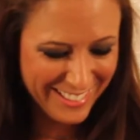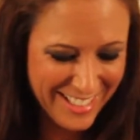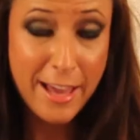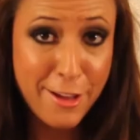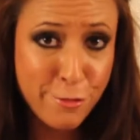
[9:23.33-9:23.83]

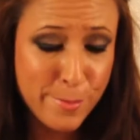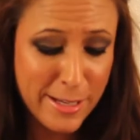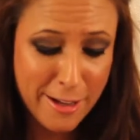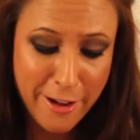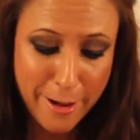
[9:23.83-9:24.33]
Kev
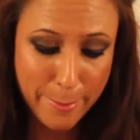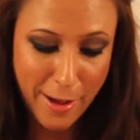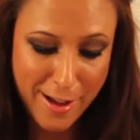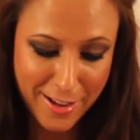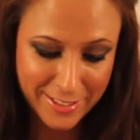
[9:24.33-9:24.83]
Me Up
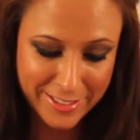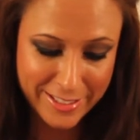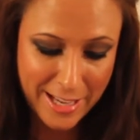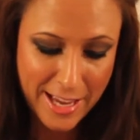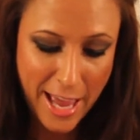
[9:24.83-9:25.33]
asks,
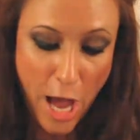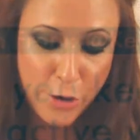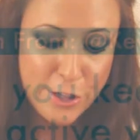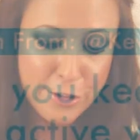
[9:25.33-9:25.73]
how do